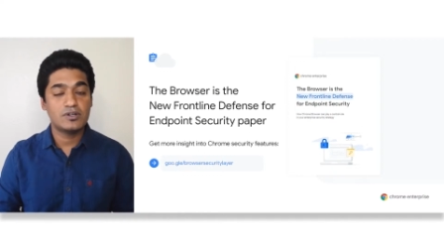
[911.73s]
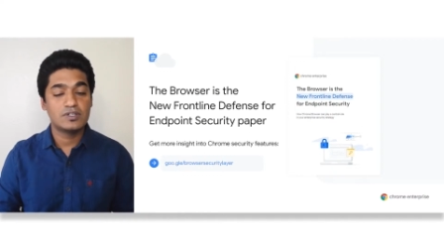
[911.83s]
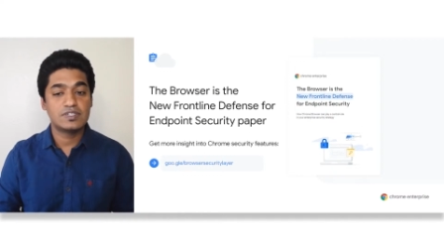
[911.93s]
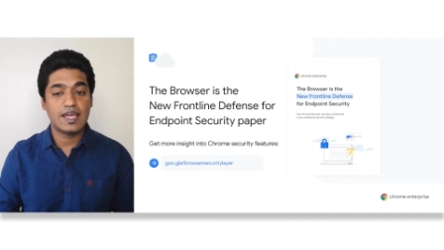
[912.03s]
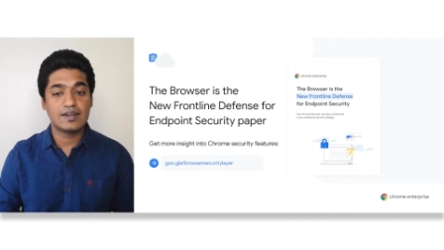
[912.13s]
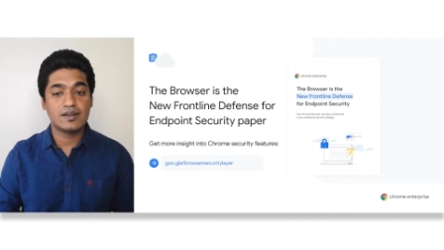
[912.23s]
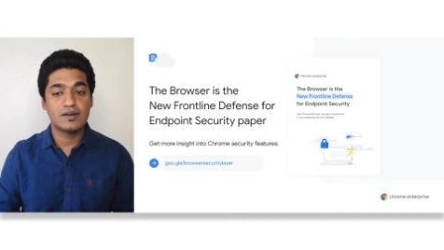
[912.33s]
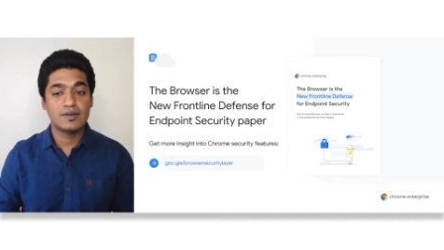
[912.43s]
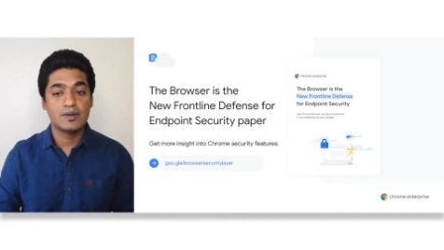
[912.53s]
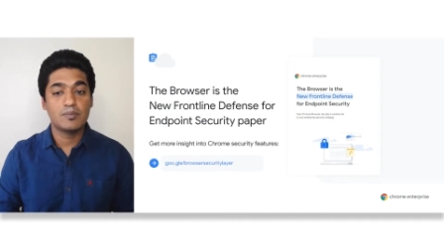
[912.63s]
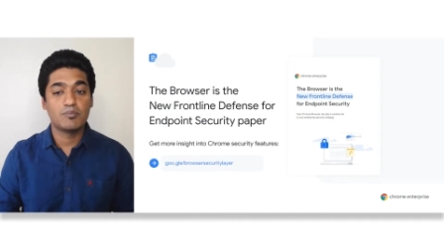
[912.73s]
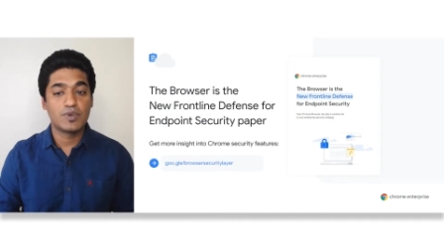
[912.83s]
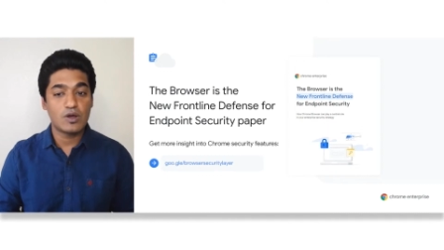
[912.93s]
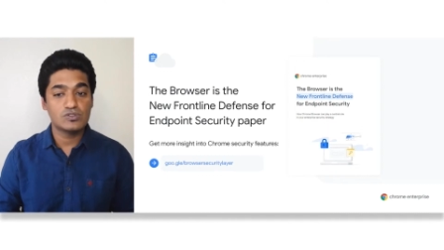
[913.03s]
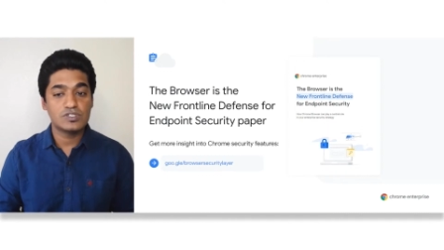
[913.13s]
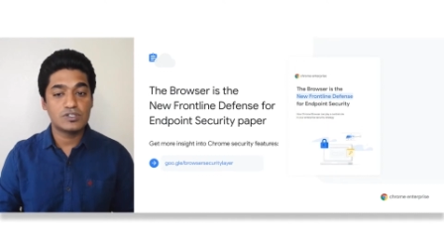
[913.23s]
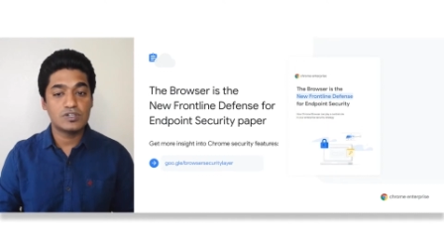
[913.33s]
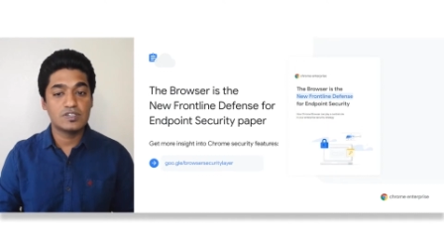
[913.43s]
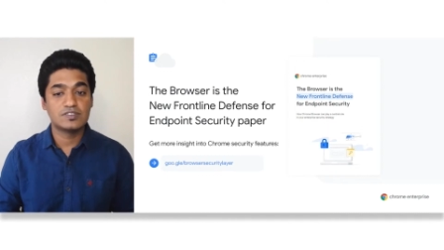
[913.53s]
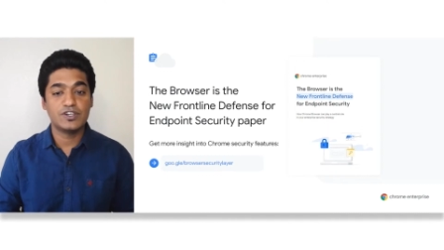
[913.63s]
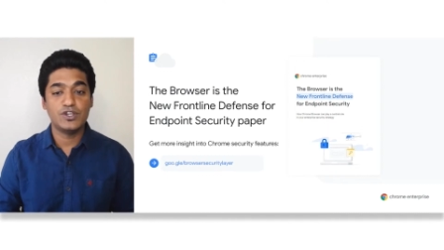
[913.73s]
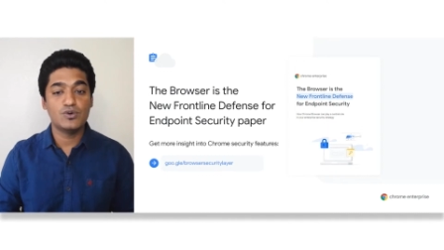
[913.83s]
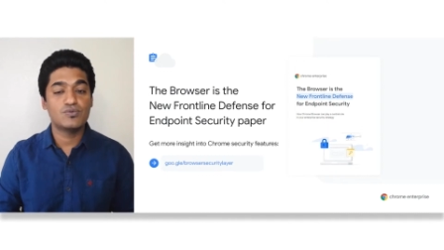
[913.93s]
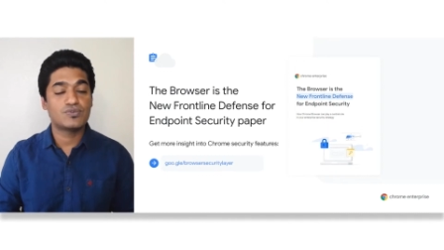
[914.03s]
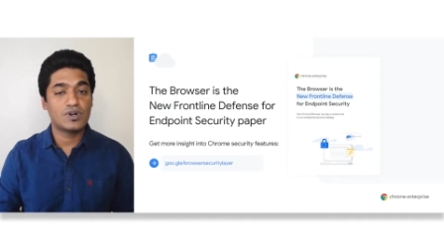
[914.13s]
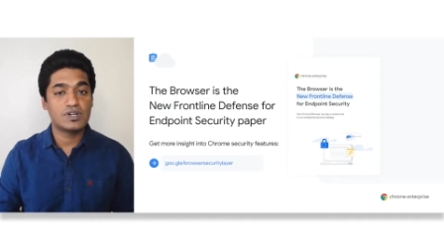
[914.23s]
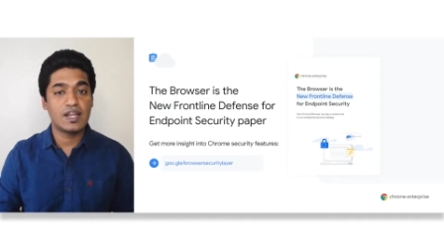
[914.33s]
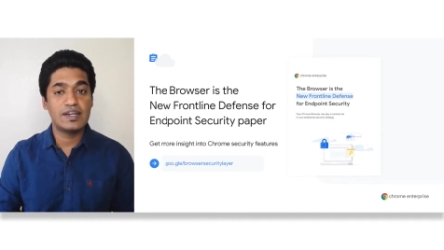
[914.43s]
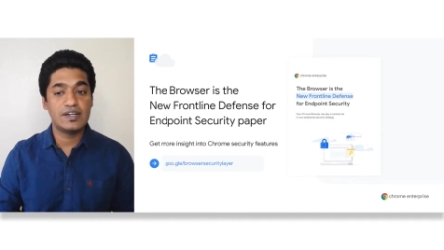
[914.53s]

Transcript: titled Browser is the New Frontline